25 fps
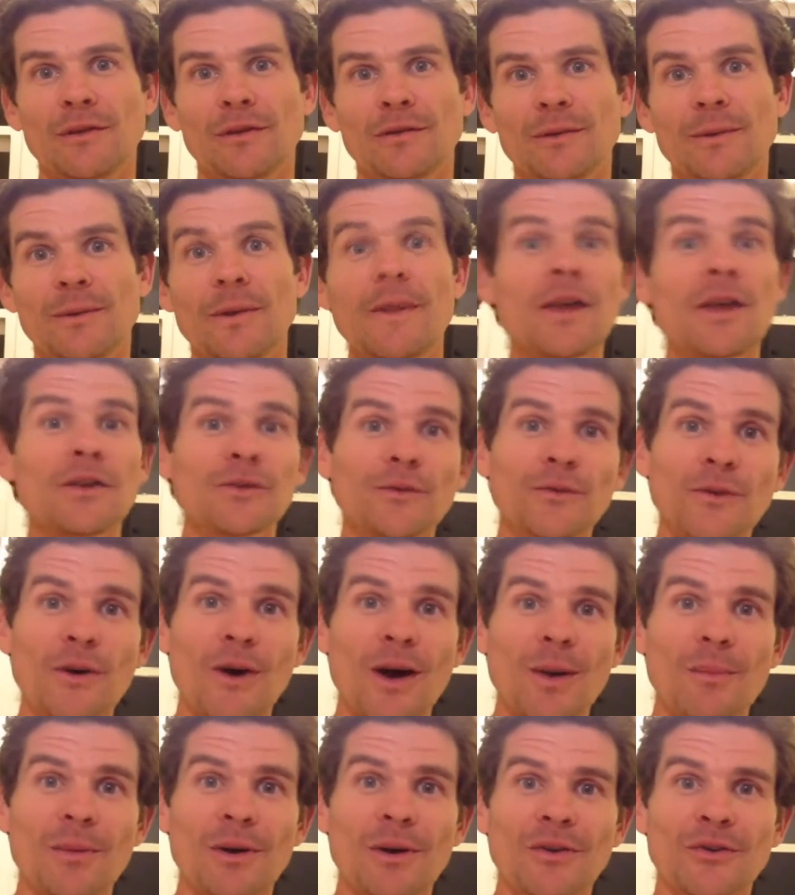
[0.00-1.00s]
of it. And that's
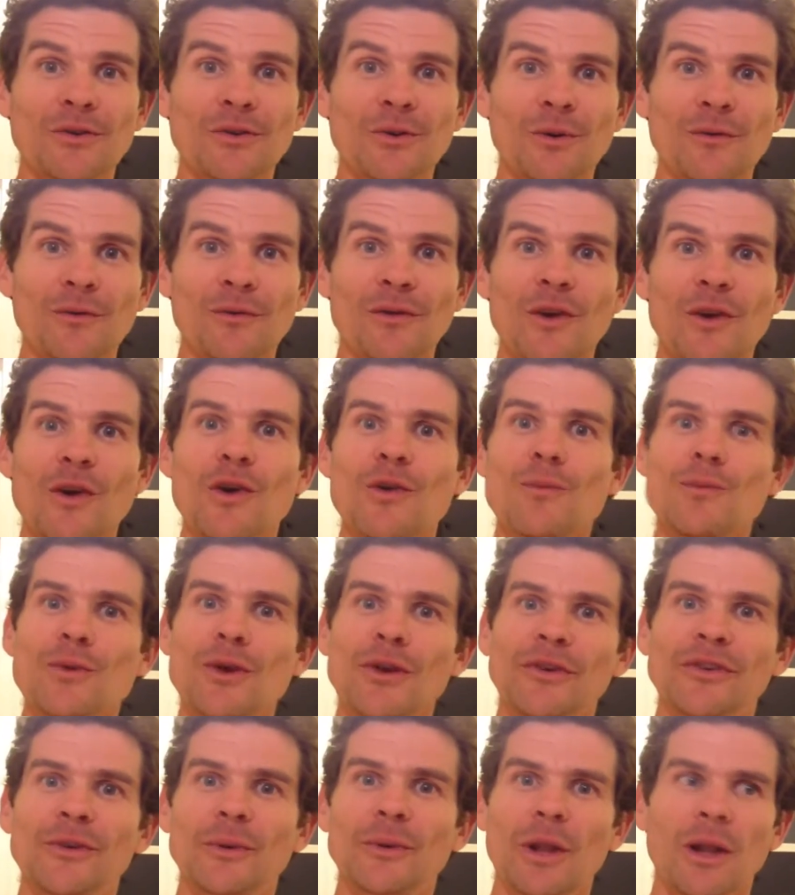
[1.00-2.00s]
fine, but it's sort of very
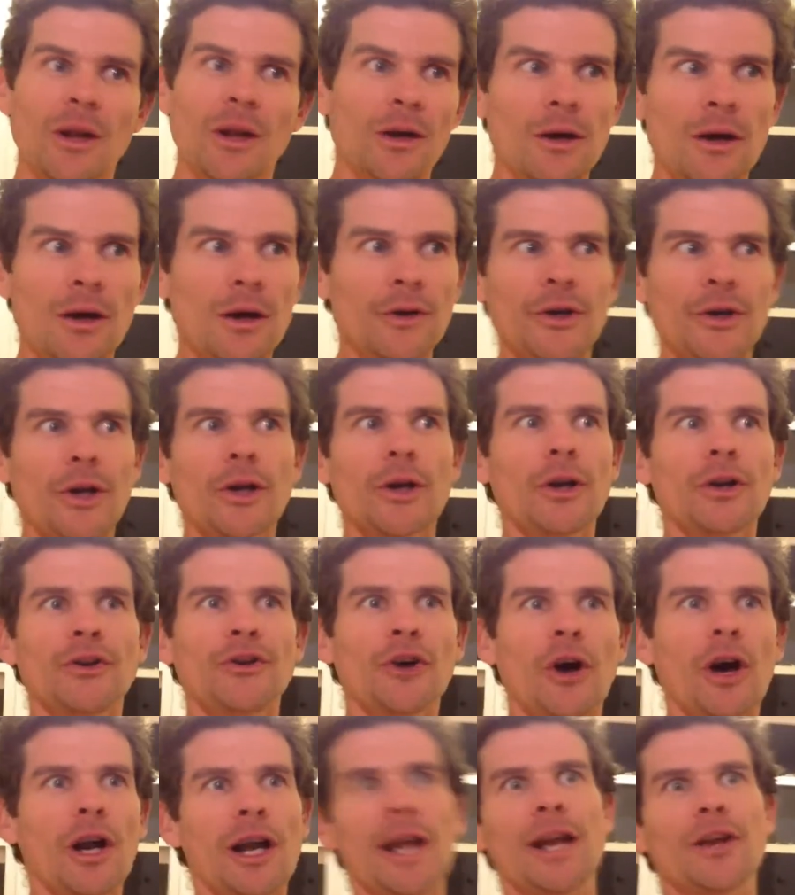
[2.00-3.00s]
amusing when they're like, oh, don't go
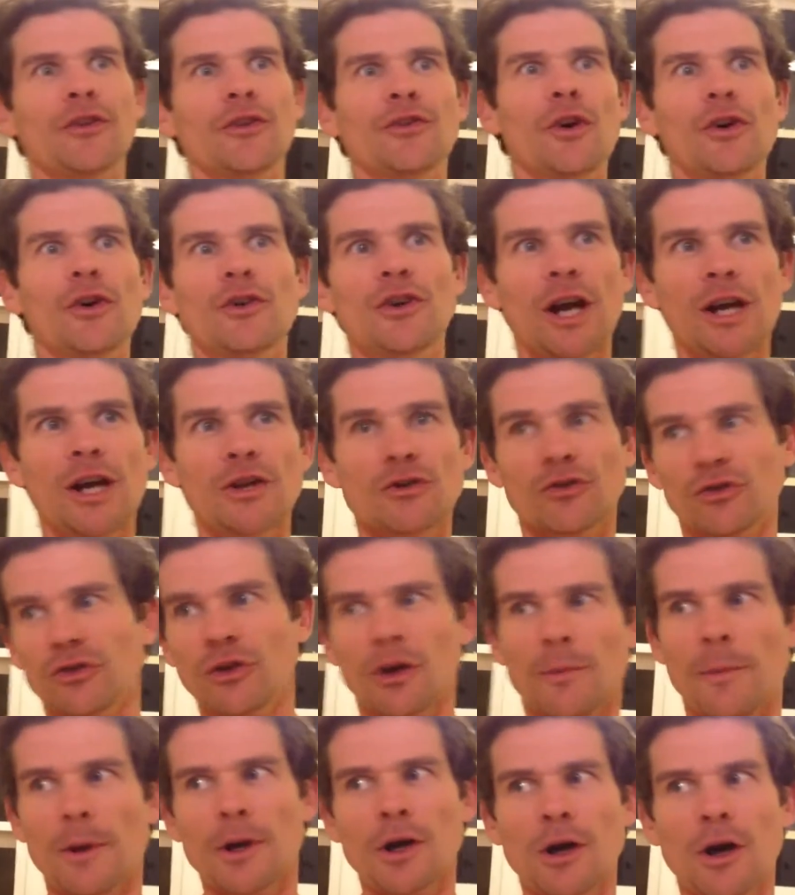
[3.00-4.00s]
to Thailand, it's so
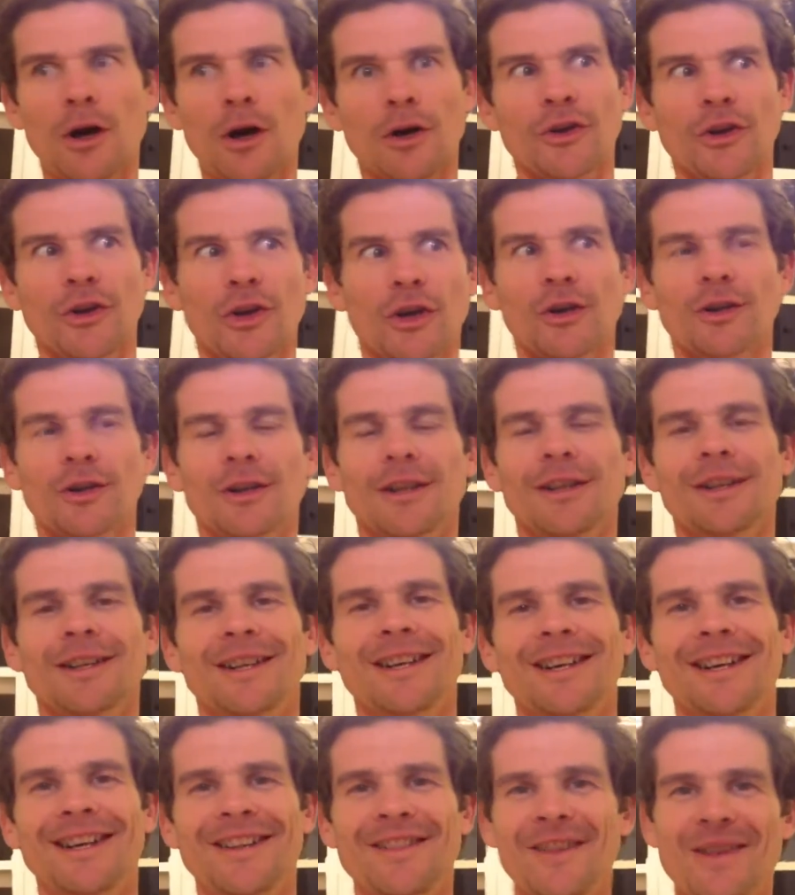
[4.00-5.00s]
dangerous, oh my God.
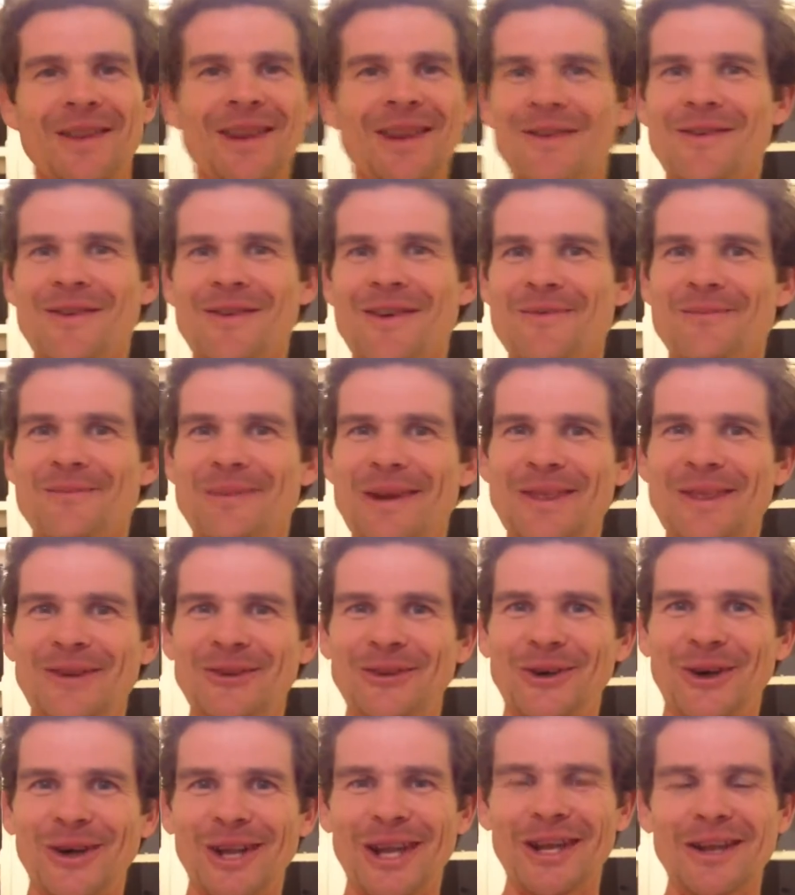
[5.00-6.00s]
They've never even been
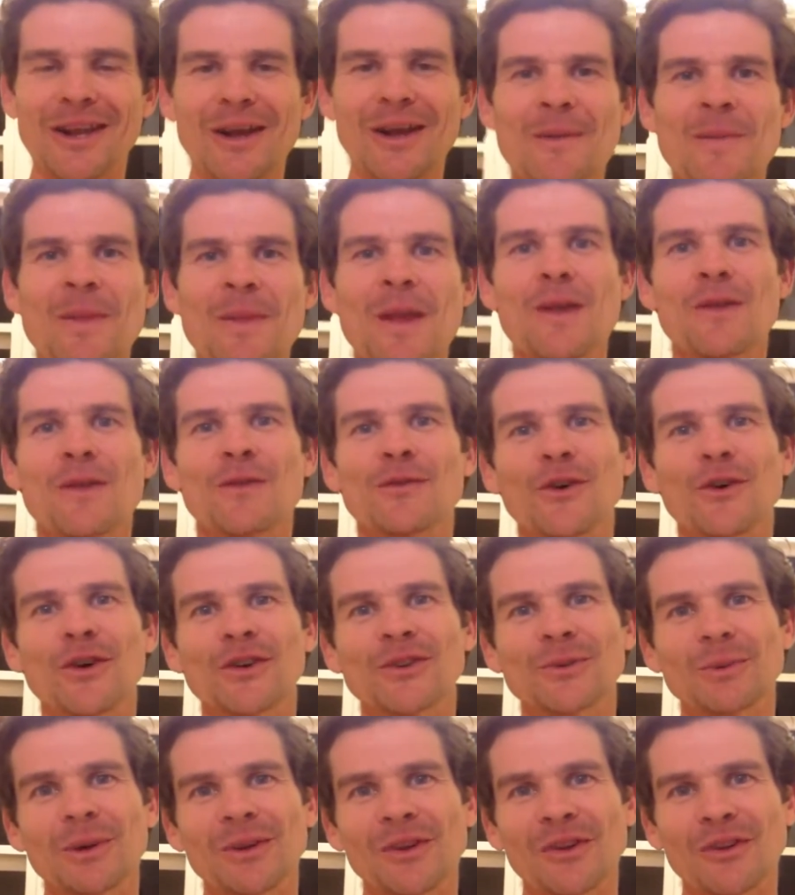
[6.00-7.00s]
to Thailand.
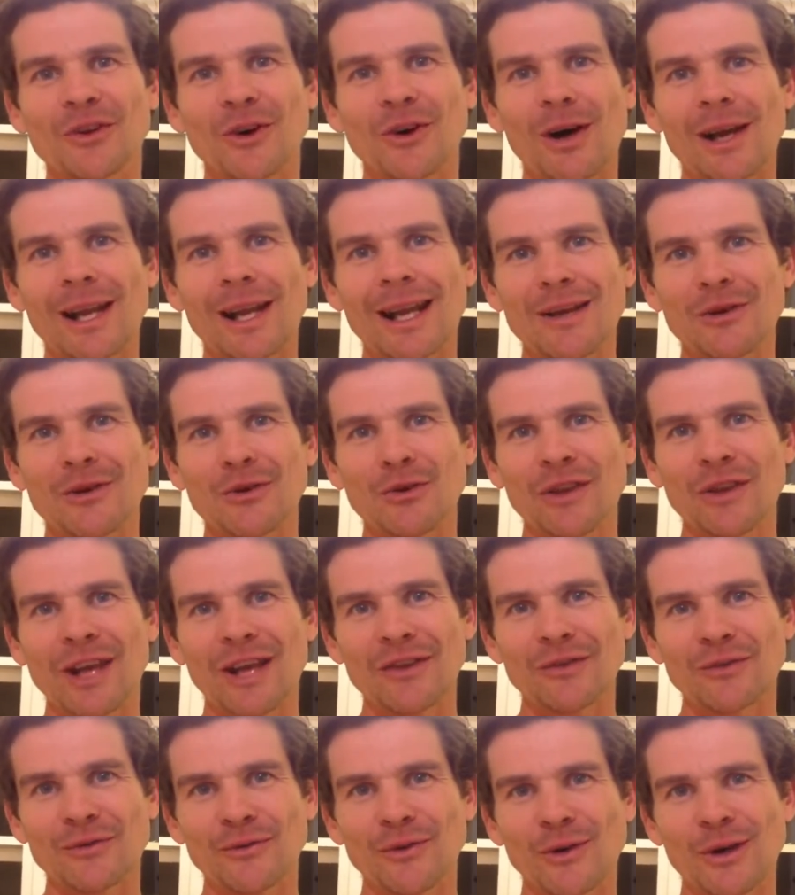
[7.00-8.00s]
First I went to Thailand,
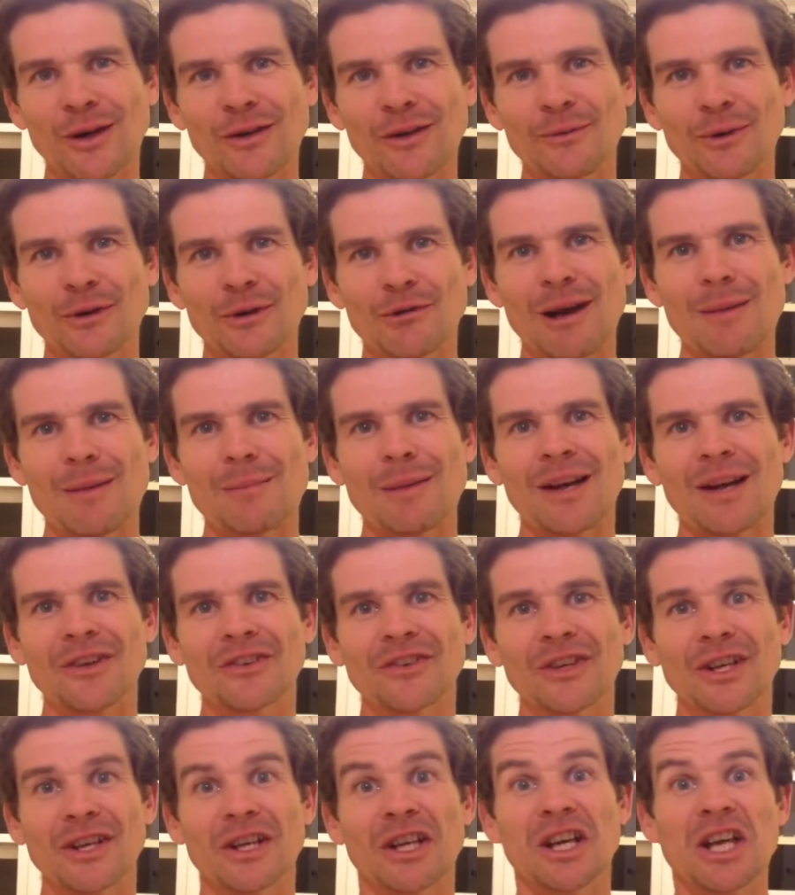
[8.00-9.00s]
2005, my grandma
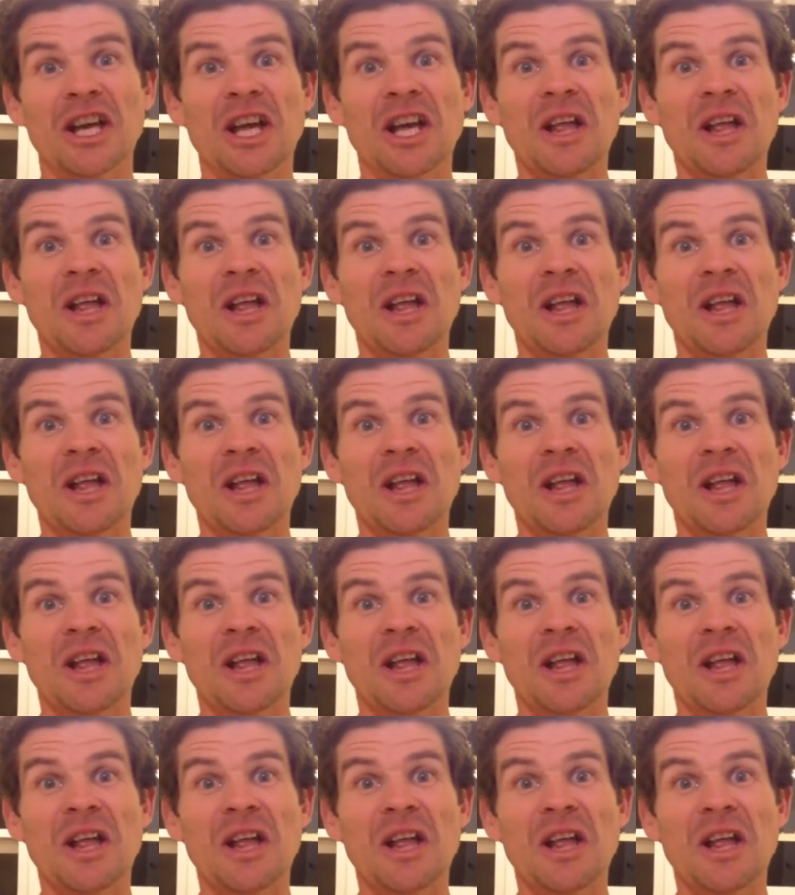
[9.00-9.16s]
said,